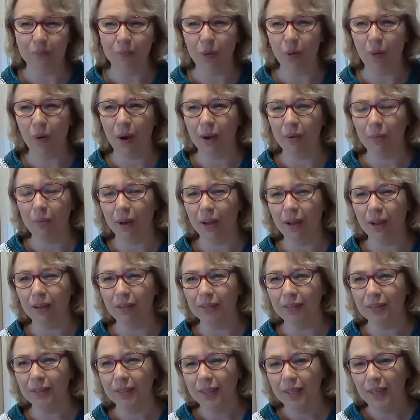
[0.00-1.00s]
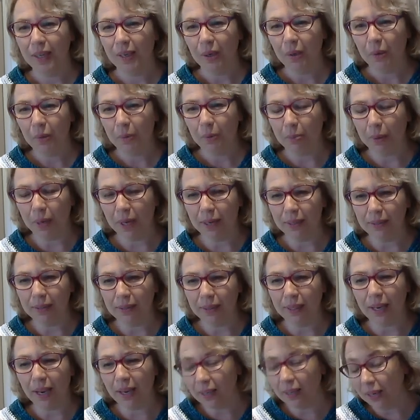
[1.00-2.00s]
quite well. But
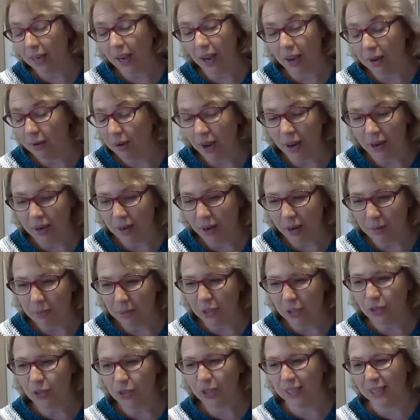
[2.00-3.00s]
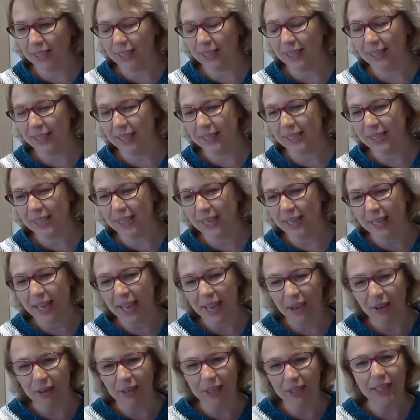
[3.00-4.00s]
yeah, I'm interested in seeing
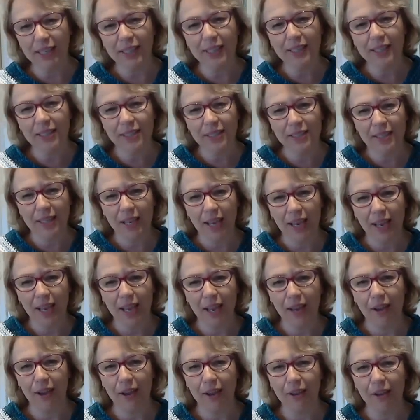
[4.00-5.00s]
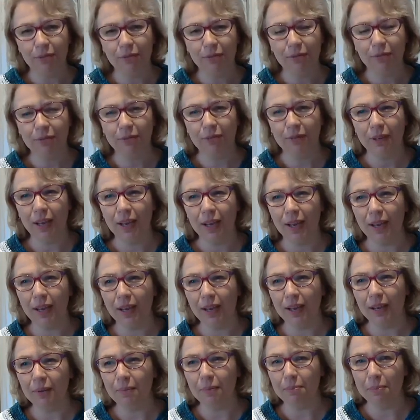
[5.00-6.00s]
how kids have
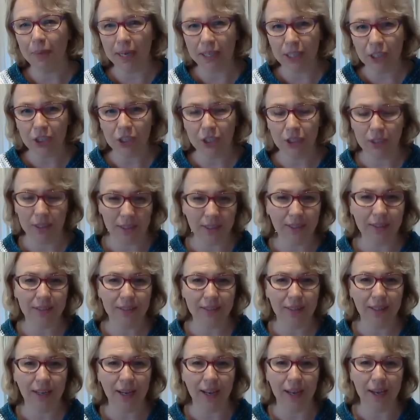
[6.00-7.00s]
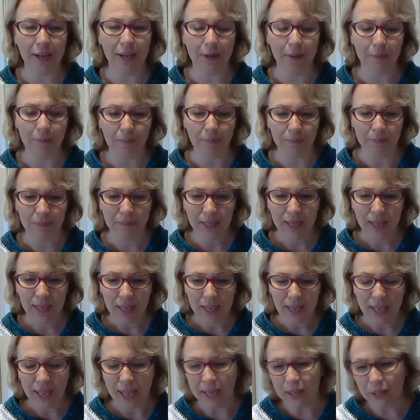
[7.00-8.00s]
managed it.
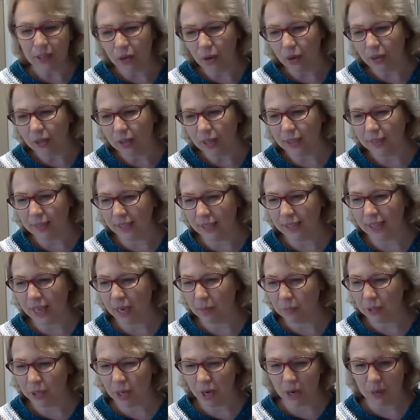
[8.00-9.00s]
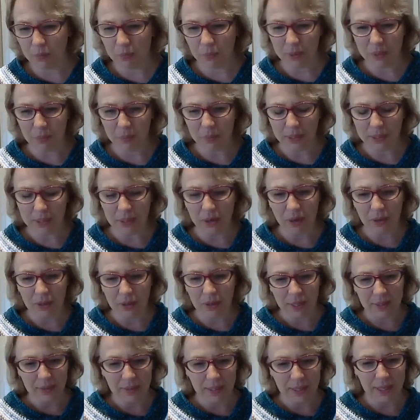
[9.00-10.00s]
And, you know, at the same time, we know
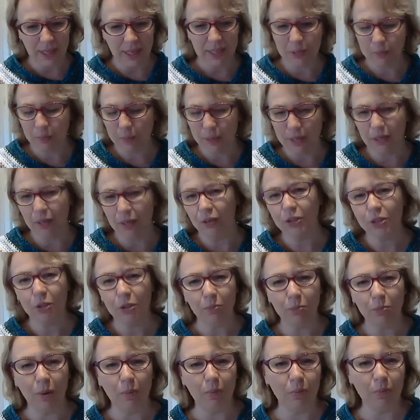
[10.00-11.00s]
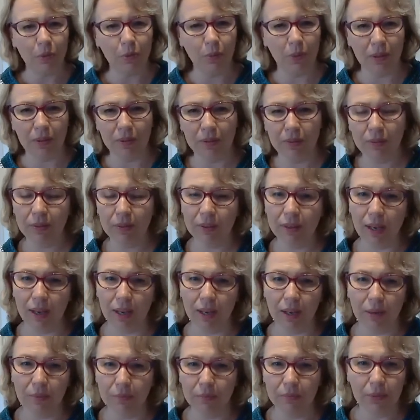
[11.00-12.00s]
that there has been lots of problems with,
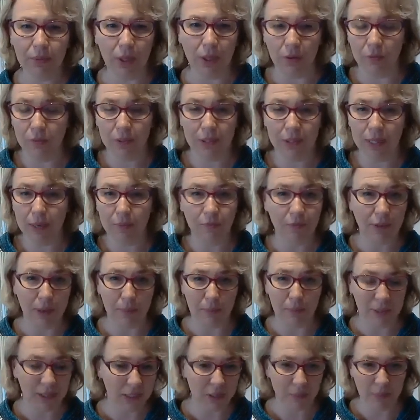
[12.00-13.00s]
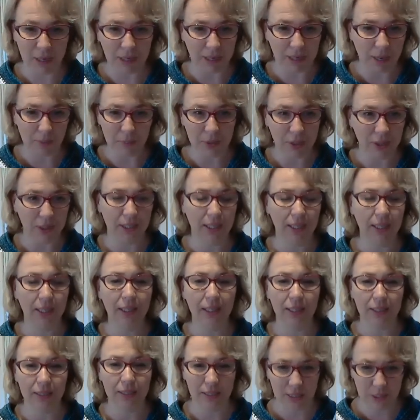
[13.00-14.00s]
you know, for some families, it's been an absolutely
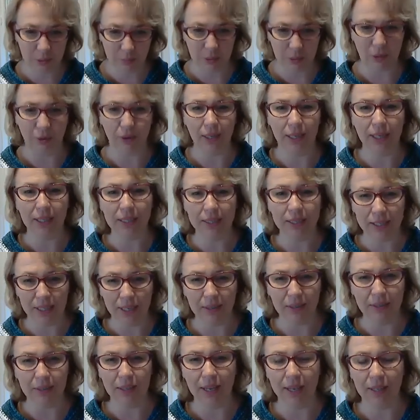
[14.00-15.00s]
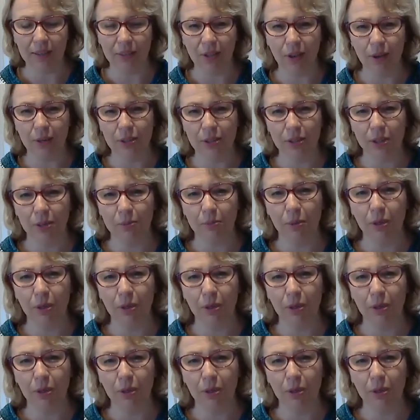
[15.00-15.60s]
hideous experience, and those that are